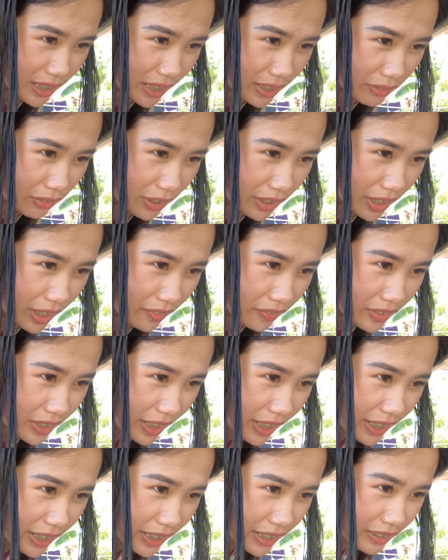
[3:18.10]
Grandwald Up.
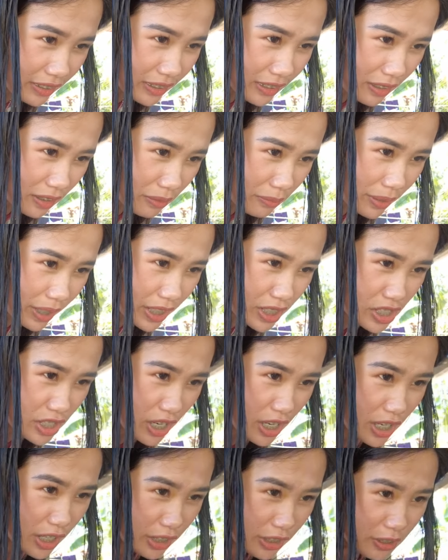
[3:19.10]
Thank you so much.
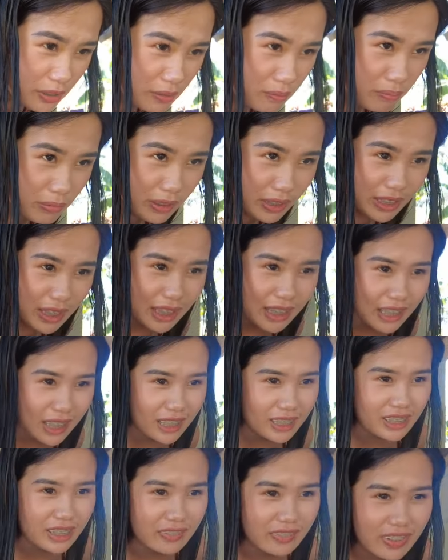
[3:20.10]
You put a
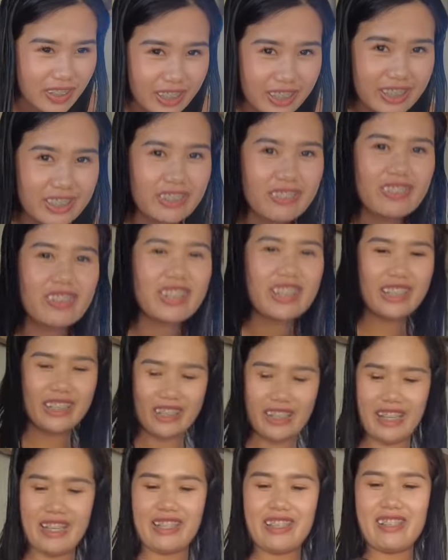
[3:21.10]
lot of hard
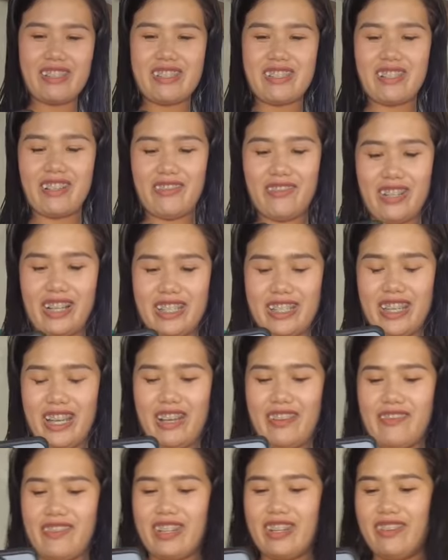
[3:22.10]
work. Thank you so much,
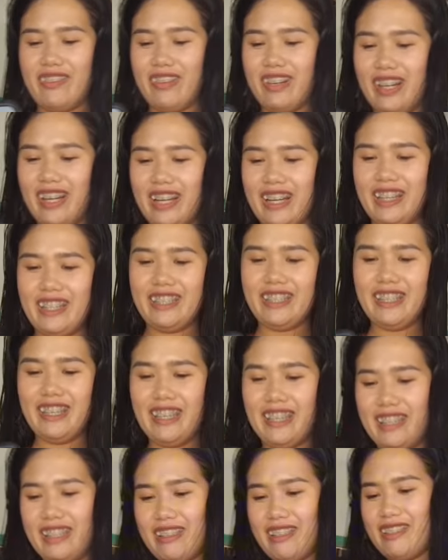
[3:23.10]
everyone.
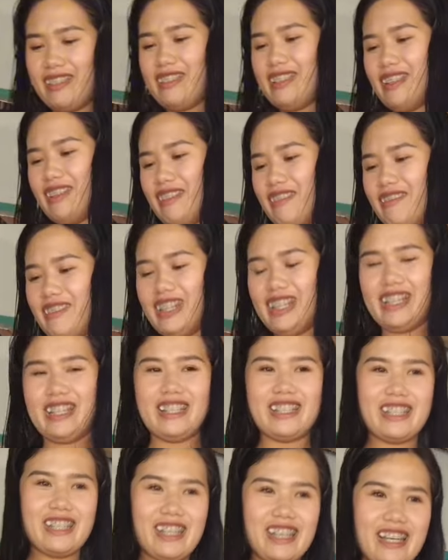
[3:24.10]
Thank you so
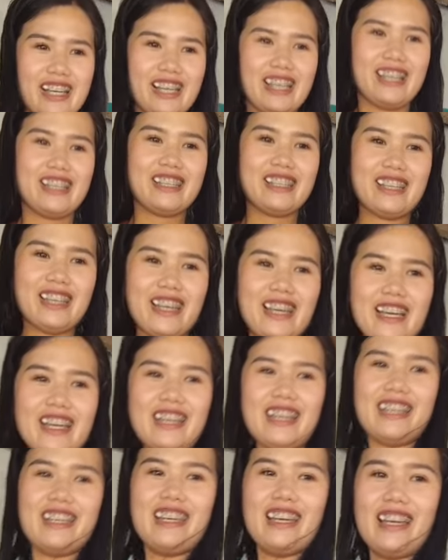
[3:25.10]
much.
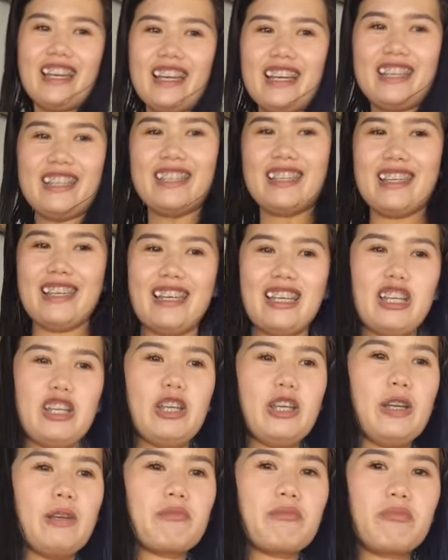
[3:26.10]
Yay, yay, yay.
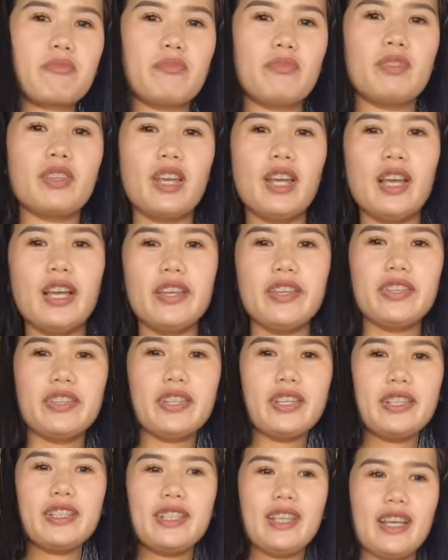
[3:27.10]

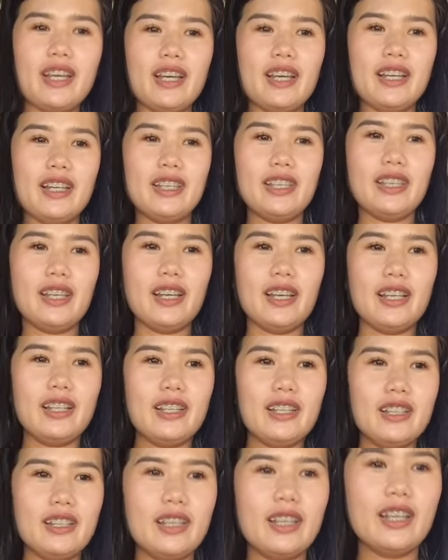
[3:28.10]
Yay,
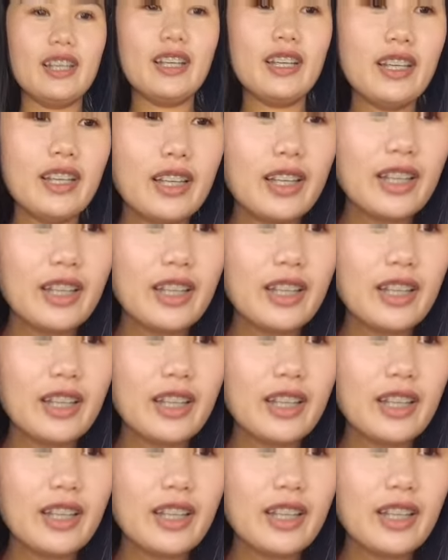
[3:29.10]
yay, yay.